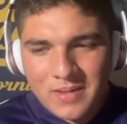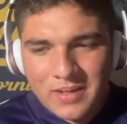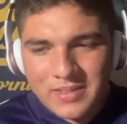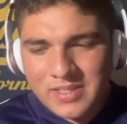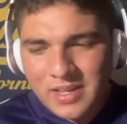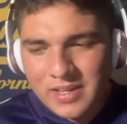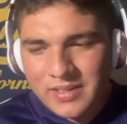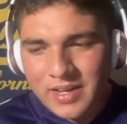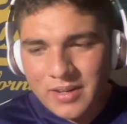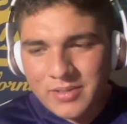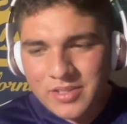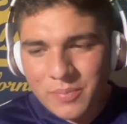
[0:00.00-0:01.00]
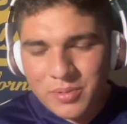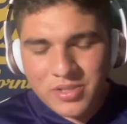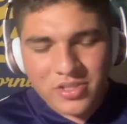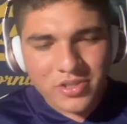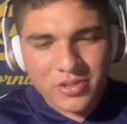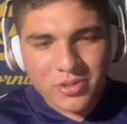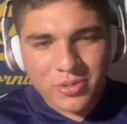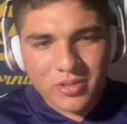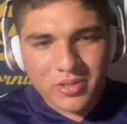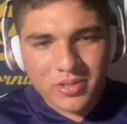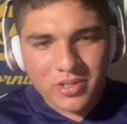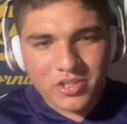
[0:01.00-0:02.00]
decided that I was to
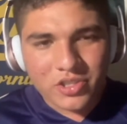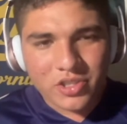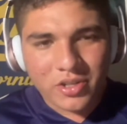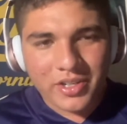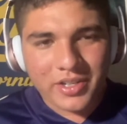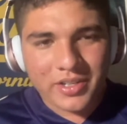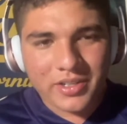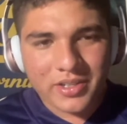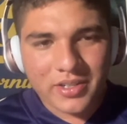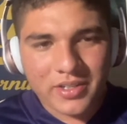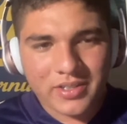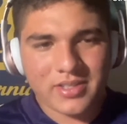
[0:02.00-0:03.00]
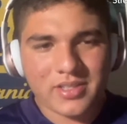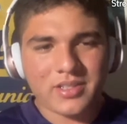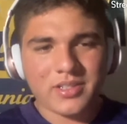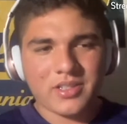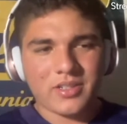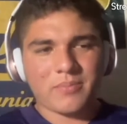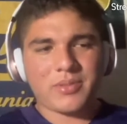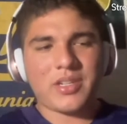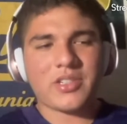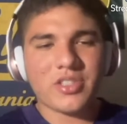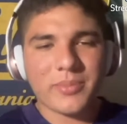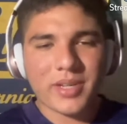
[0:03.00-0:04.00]
journey
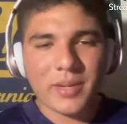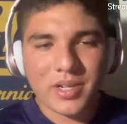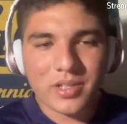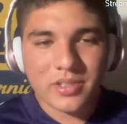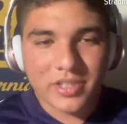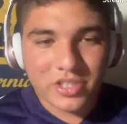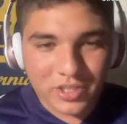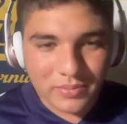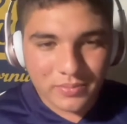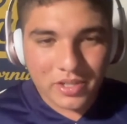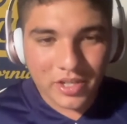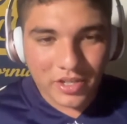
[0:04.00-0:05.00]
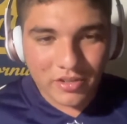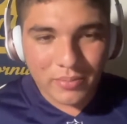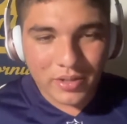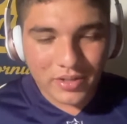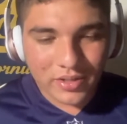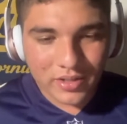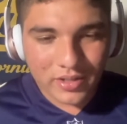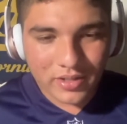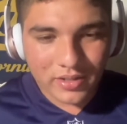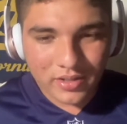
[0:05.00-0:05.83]
potentially collegiate kicker and punter.